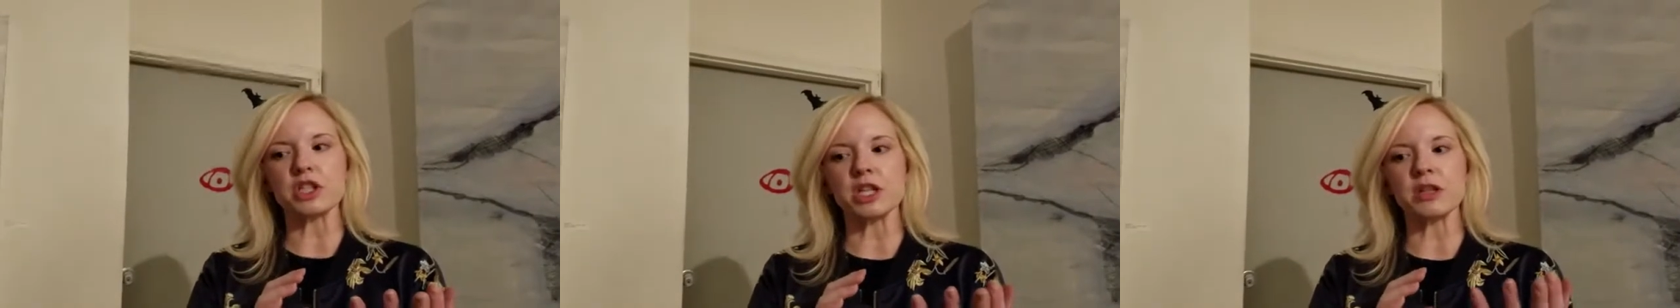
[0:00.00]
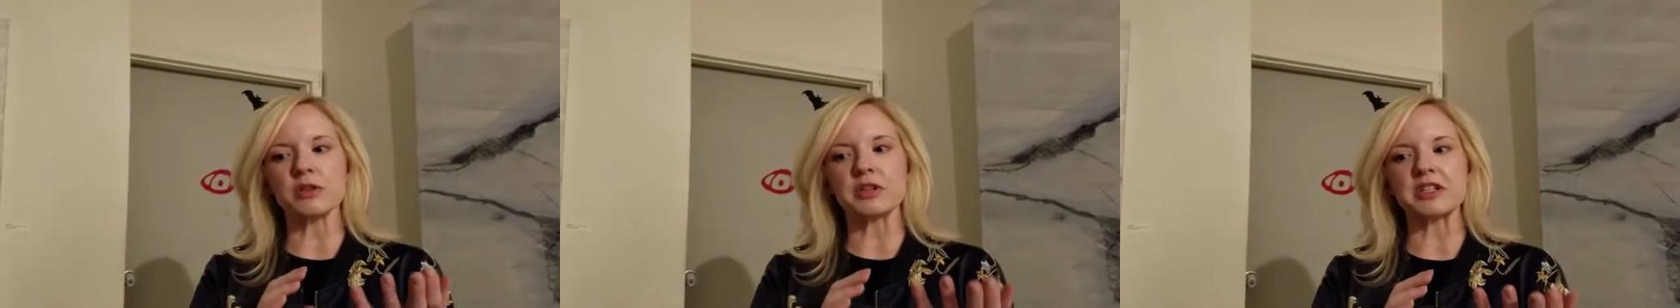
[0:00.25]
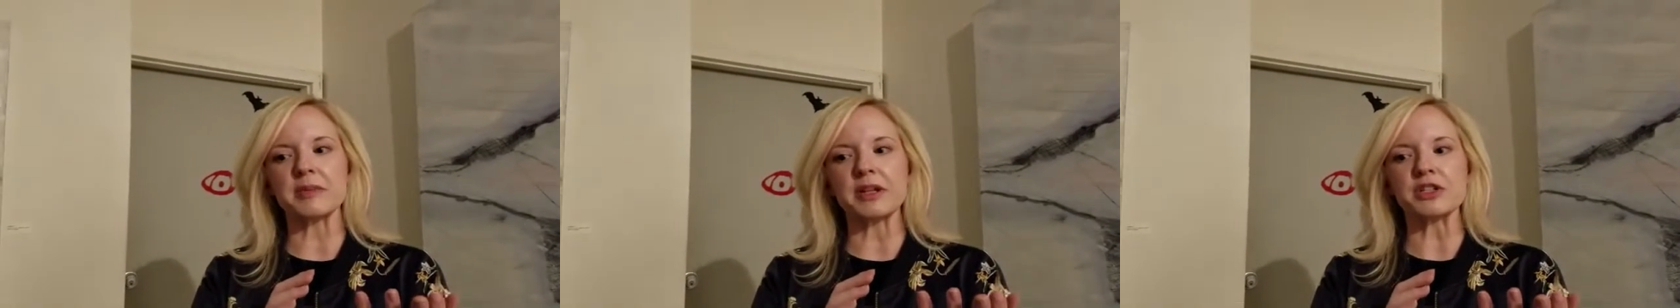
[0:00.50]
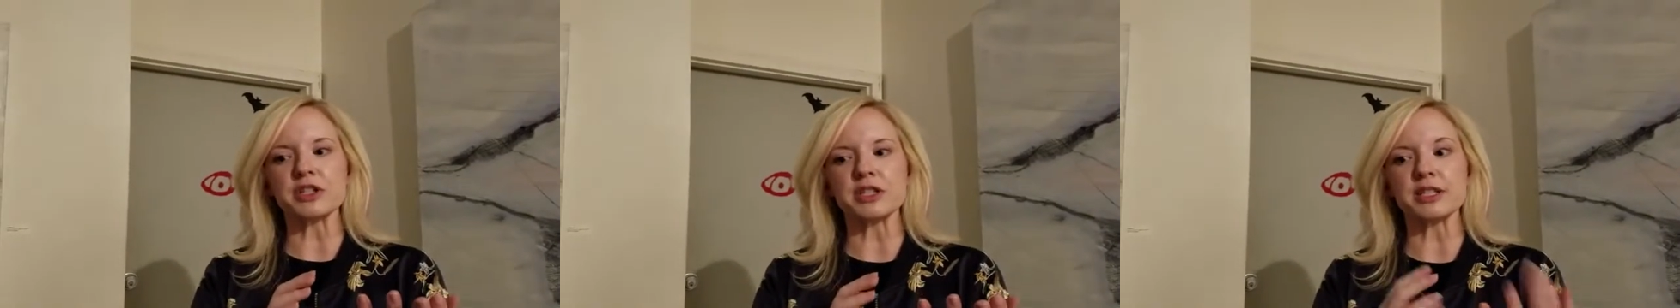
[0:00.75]
in 3
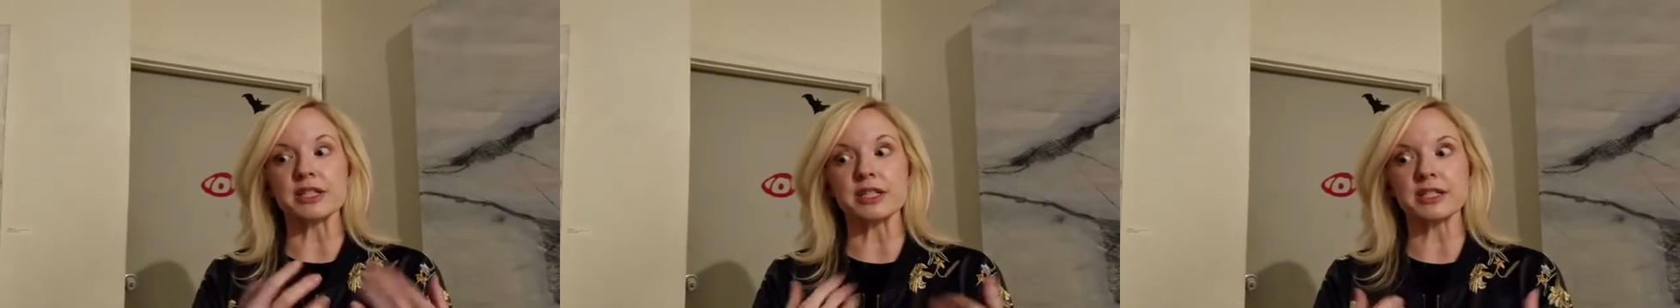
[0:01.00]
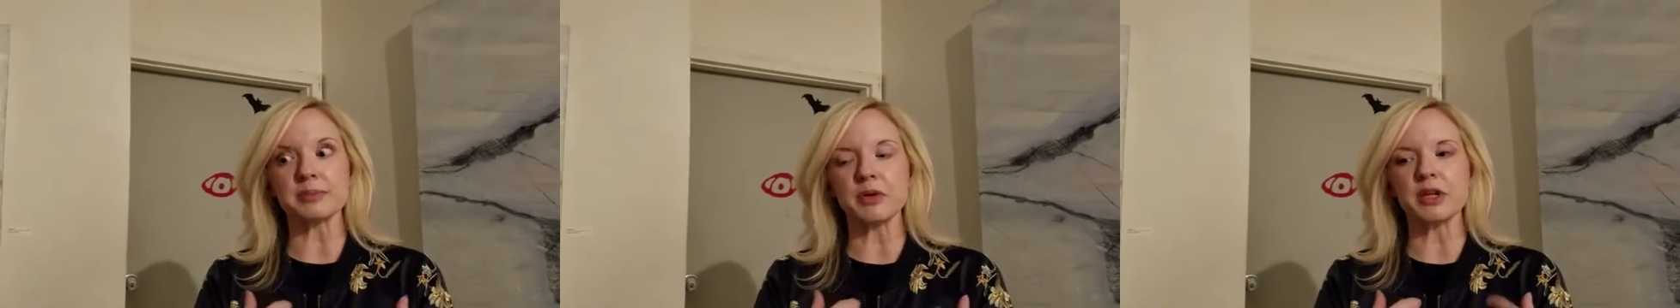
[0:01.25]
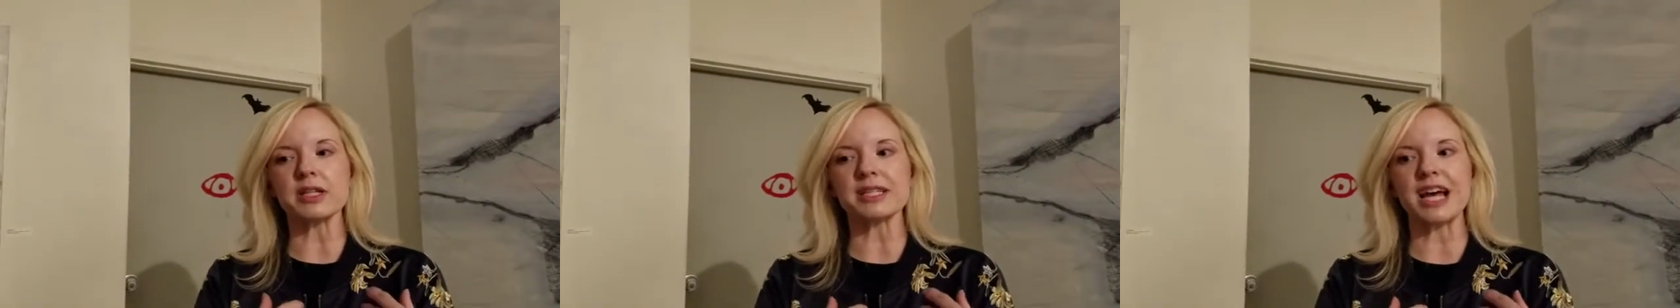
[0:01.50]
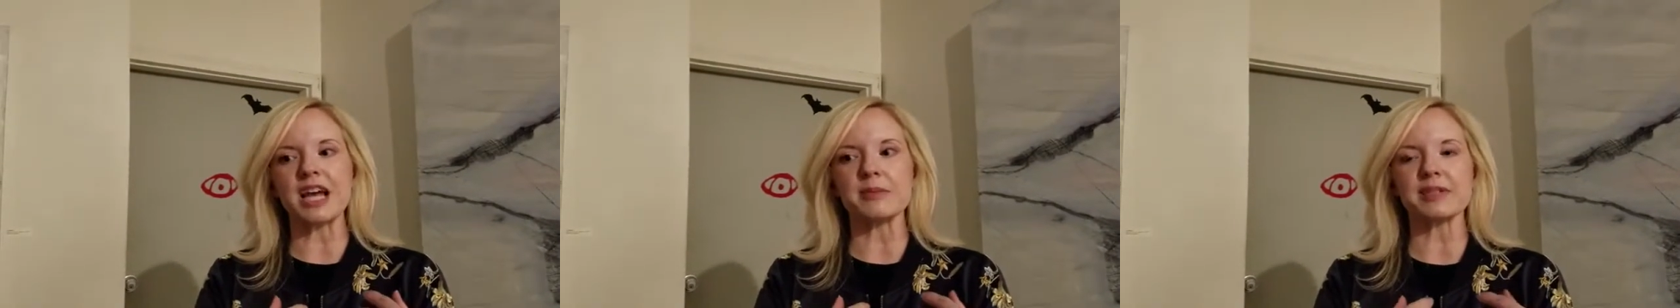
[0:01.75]
dimensions at this point in
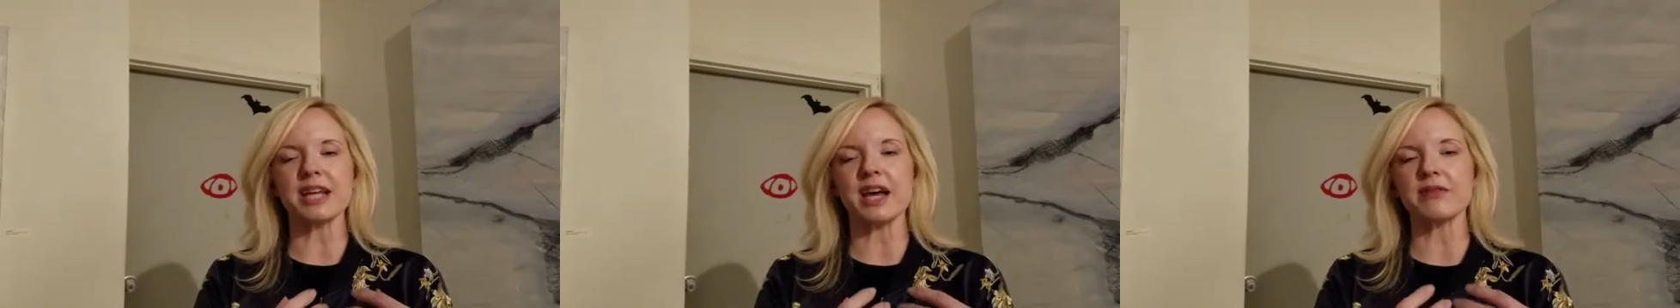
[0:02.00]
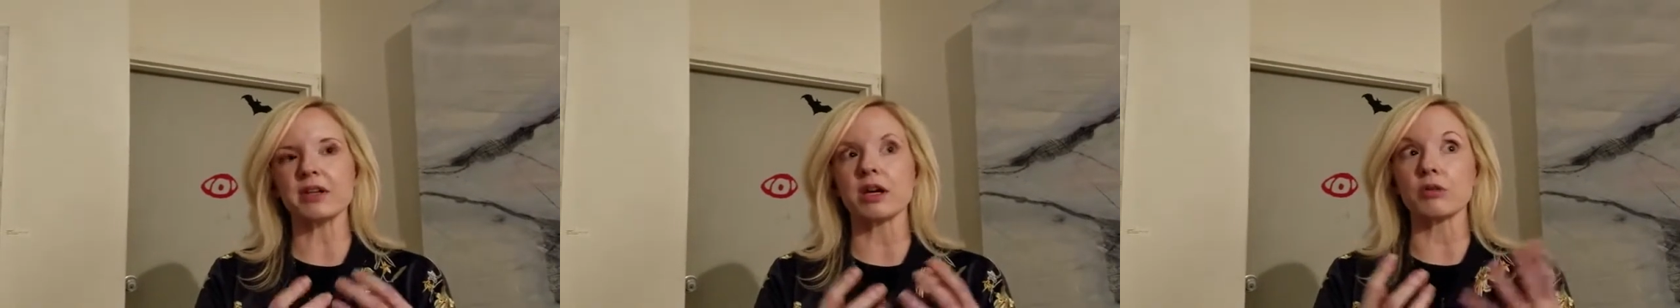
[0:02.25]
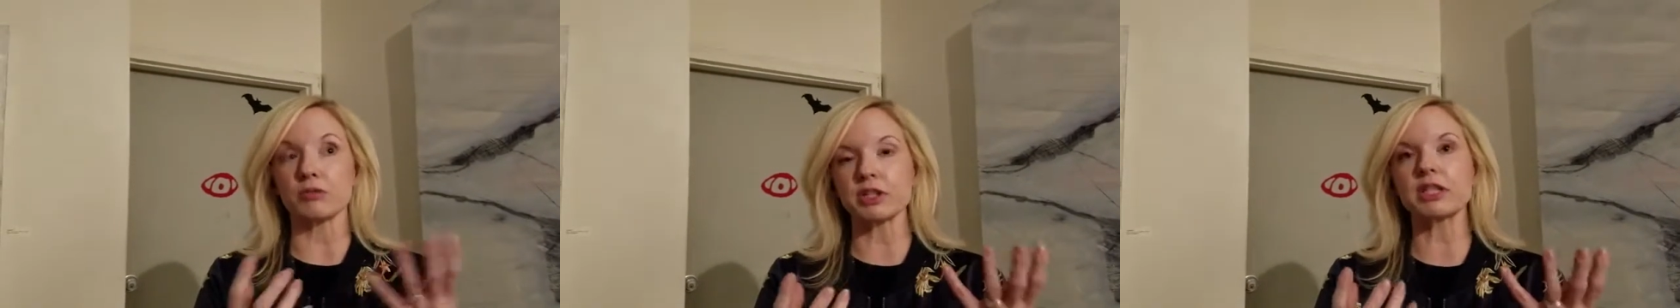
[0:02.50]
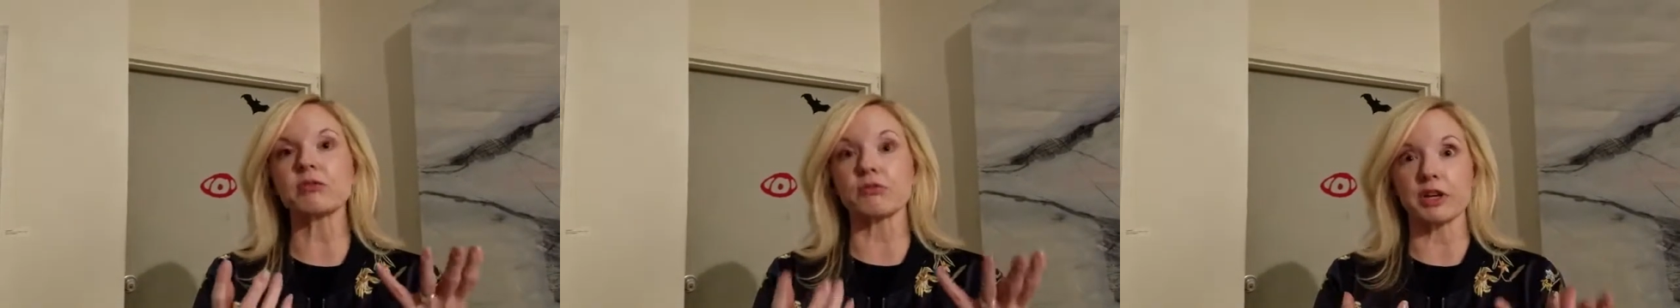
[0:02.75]
time is having a
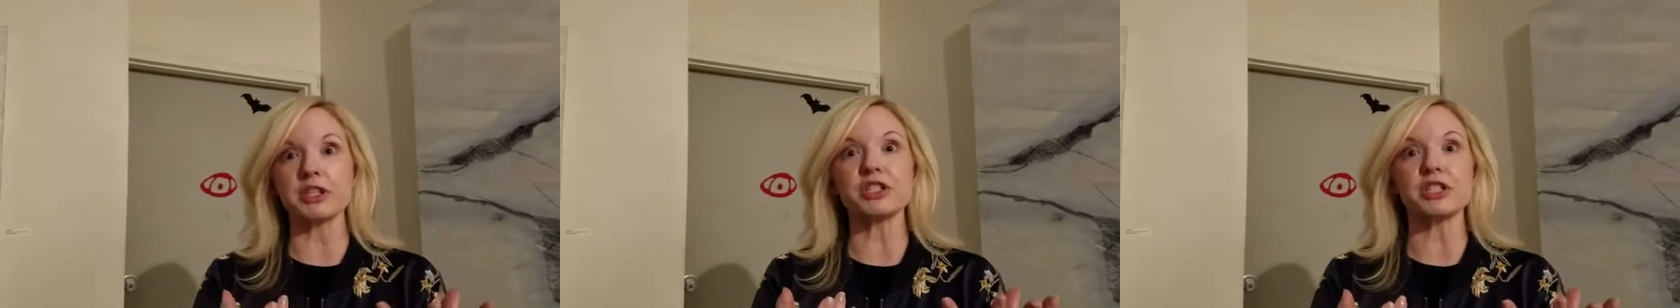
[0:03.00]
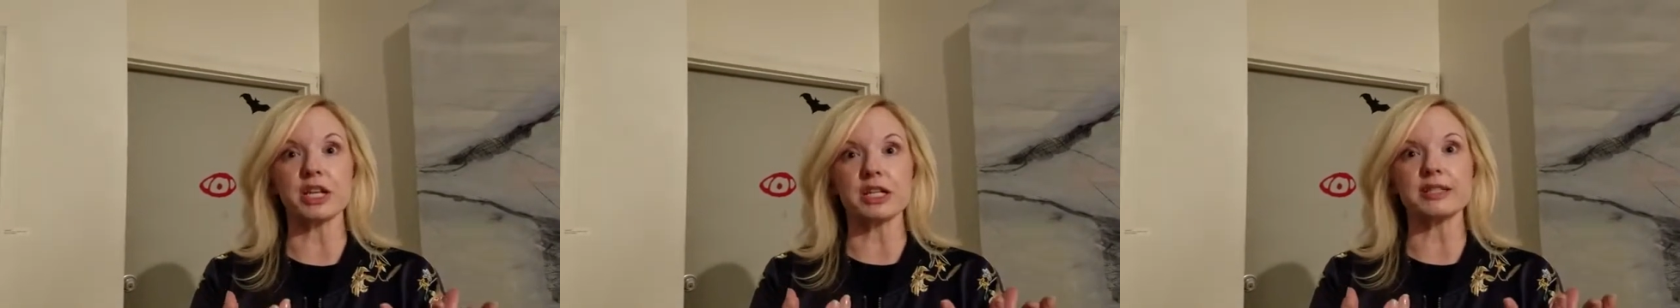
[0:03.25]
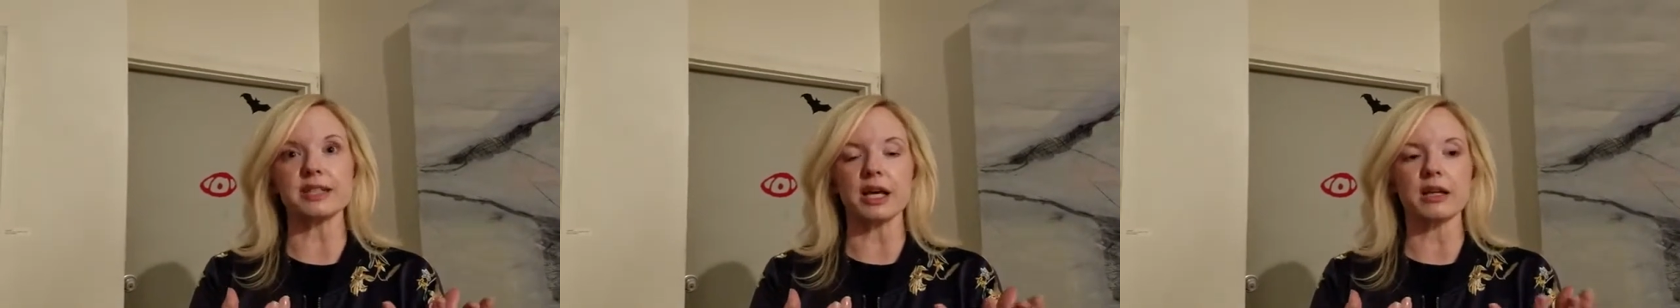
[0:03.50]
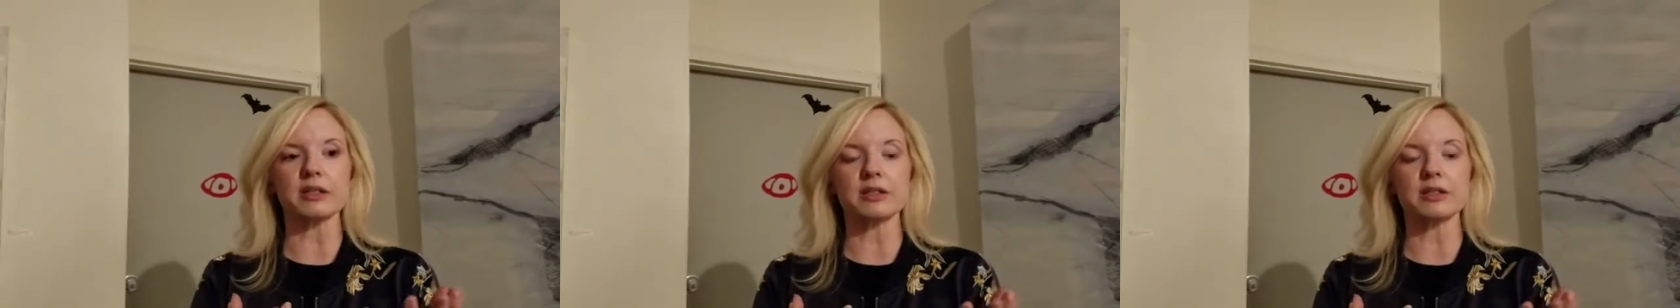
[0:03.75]
really rich data set.